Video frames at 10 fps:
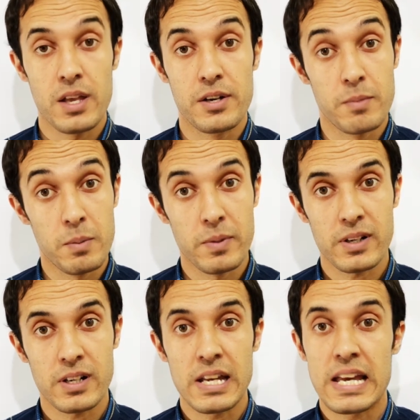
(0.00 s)

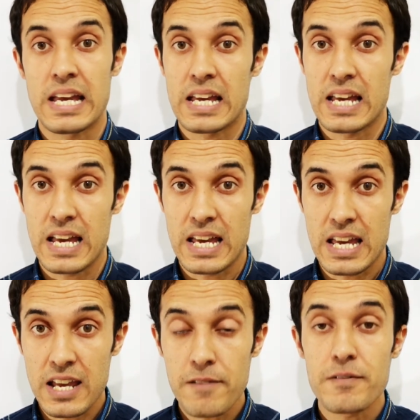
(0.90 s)
Remember,
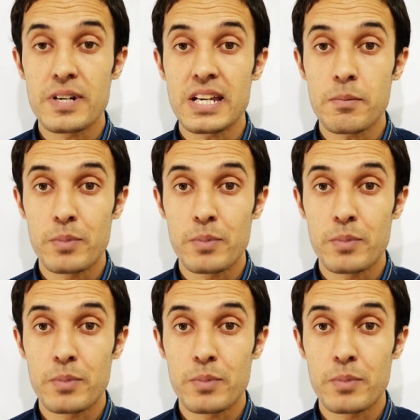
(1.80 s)
every